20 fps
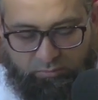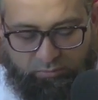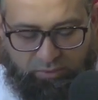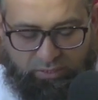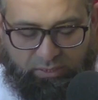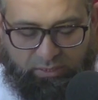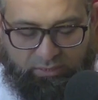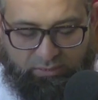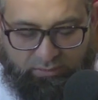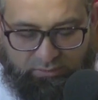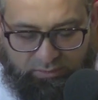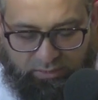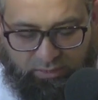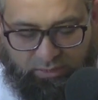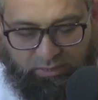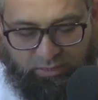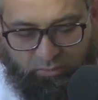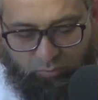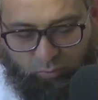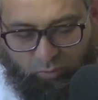be
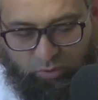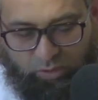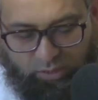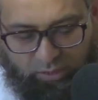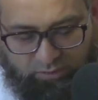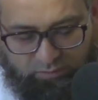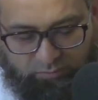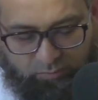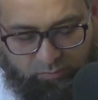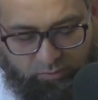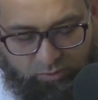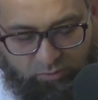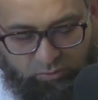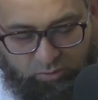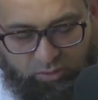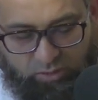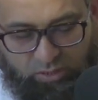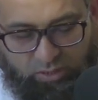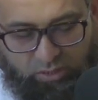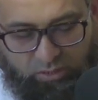taking warnings from the
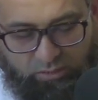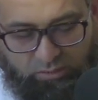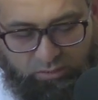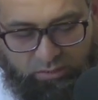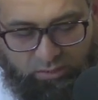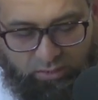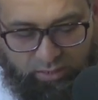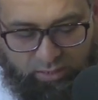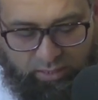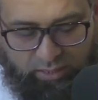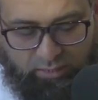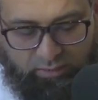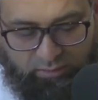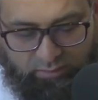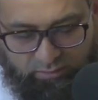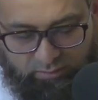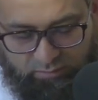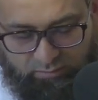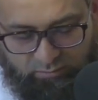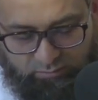Quran
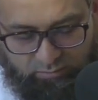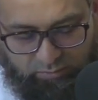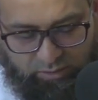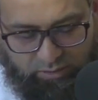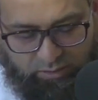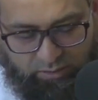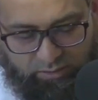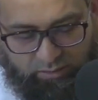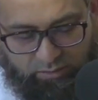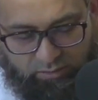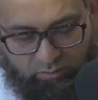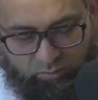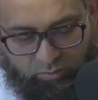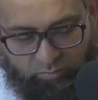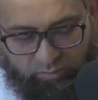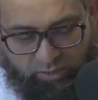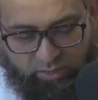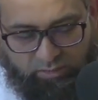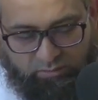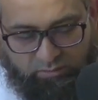and making it a
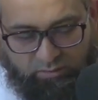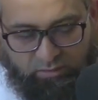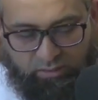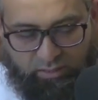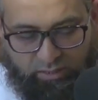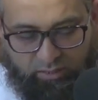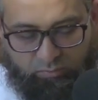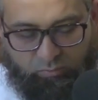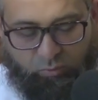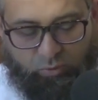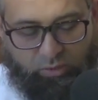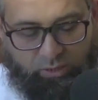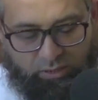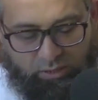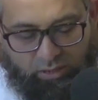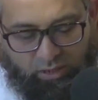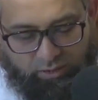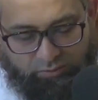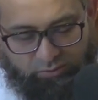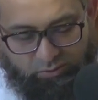reminder and
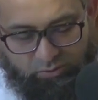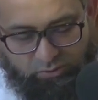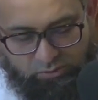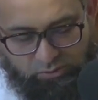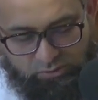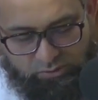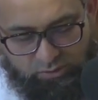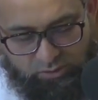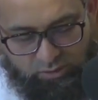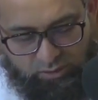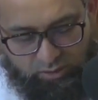warning others